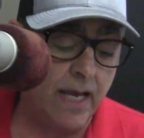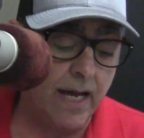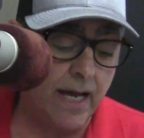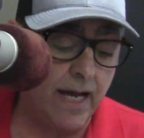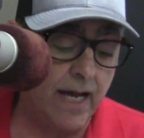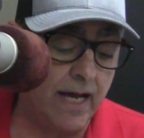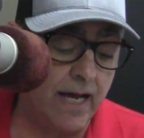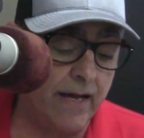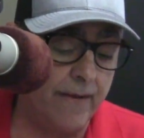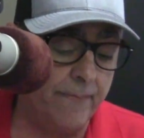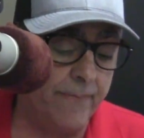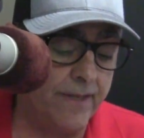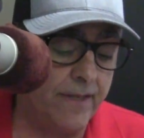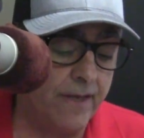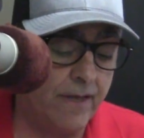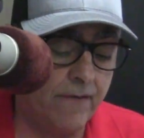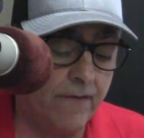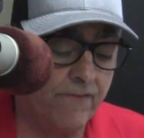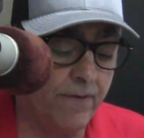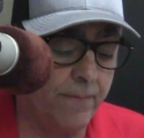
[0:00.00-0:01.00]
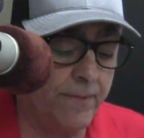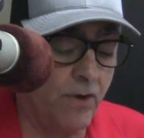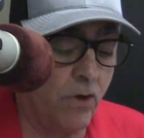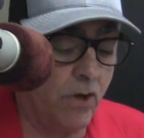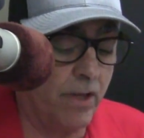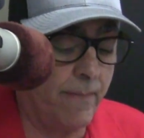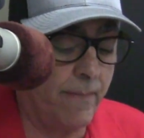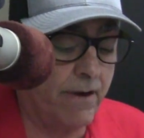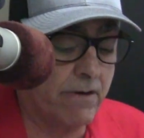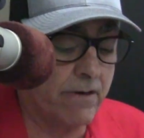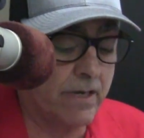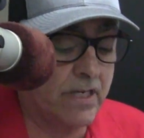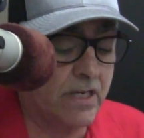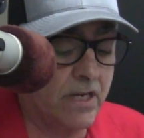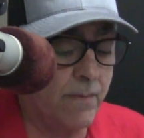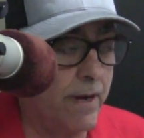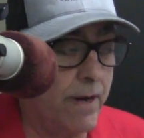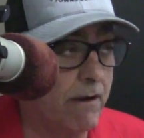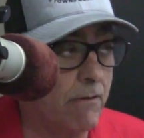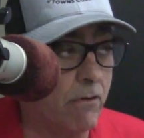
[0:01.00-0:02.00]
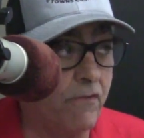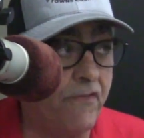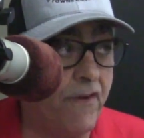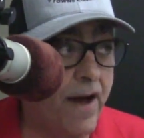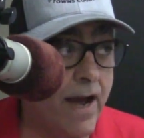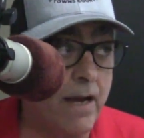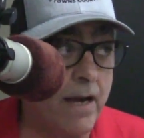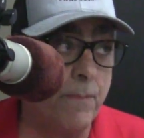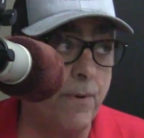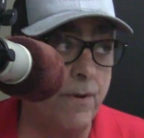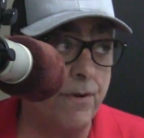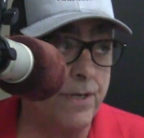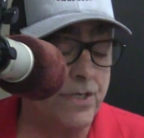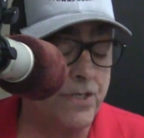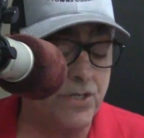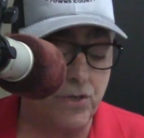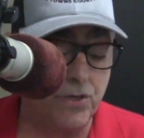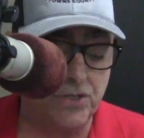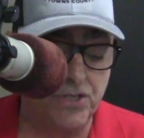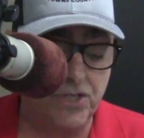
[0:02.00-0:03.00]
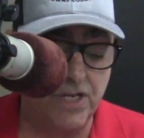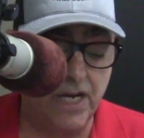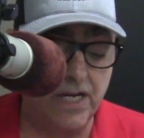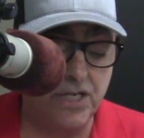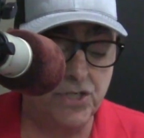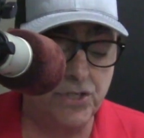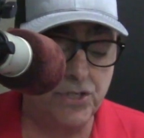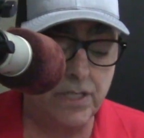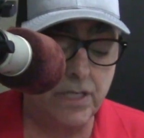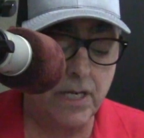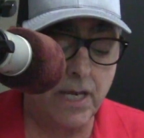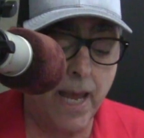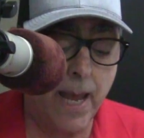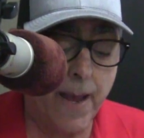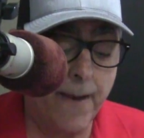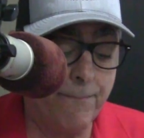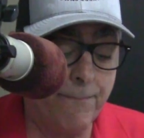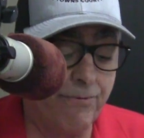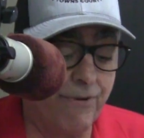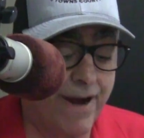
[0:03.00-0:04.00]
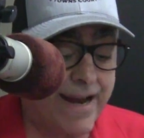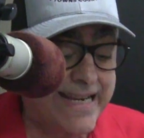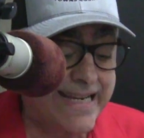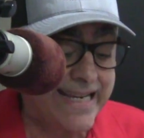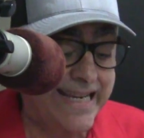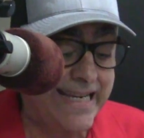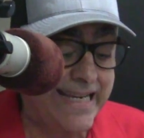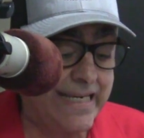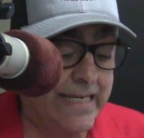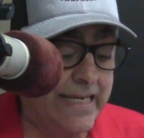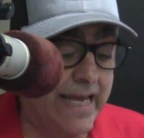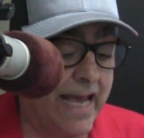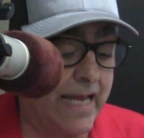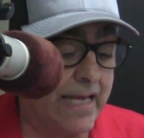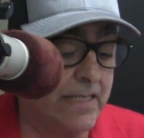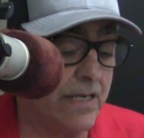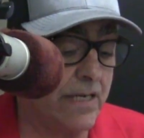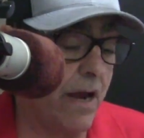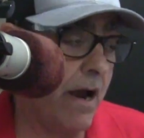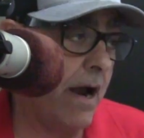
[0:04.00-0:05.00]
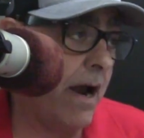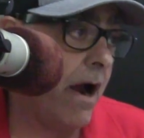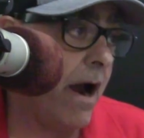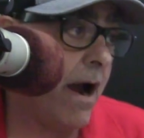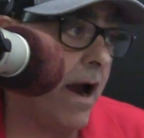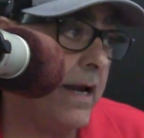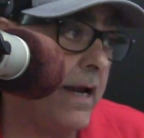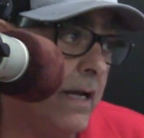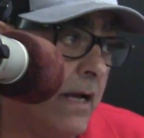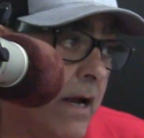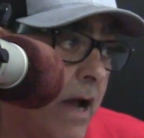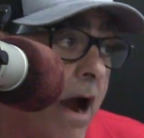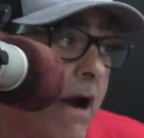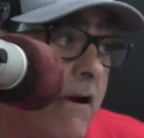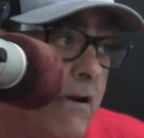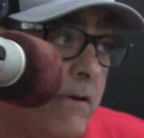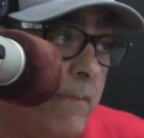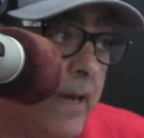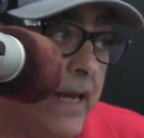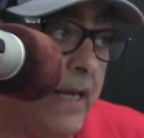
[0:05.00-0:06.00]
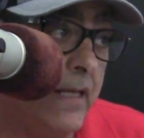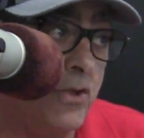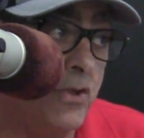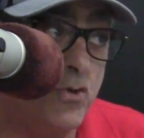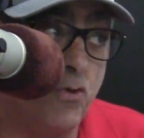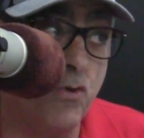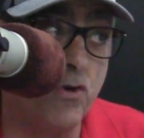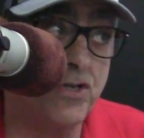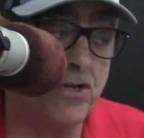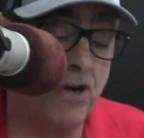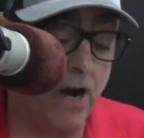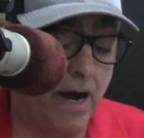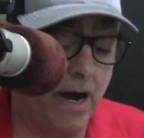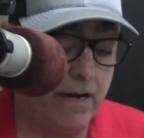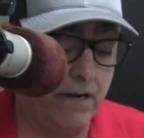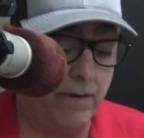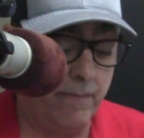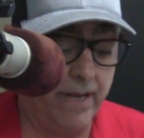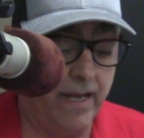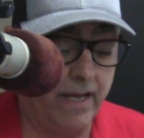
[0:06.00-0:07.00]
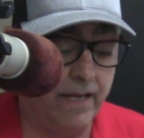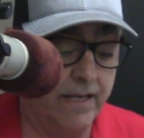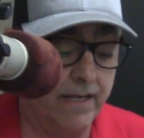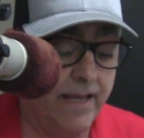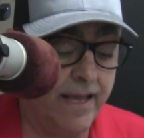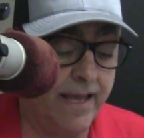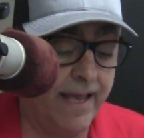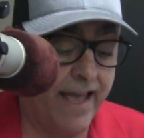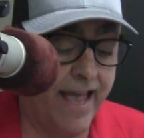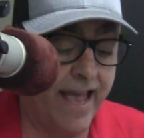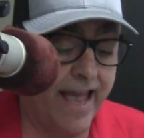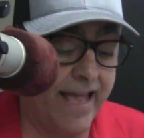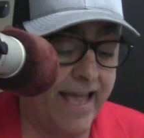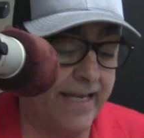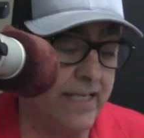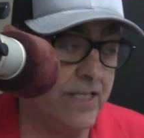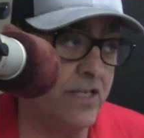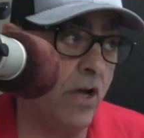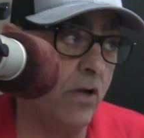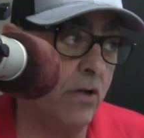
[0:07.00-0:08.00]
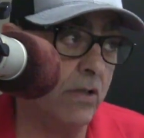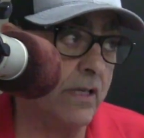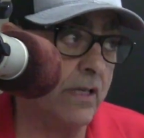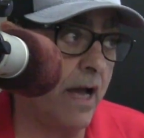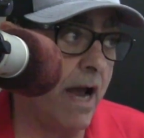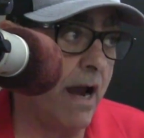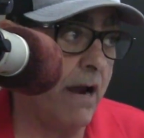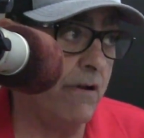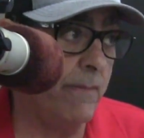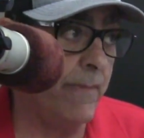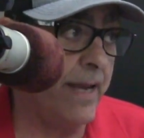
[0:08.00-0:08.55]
From the All-American Camaro Firebird Association, Brent Key as Iron Man, Georgia Iron Man, and his Hulk Iron Man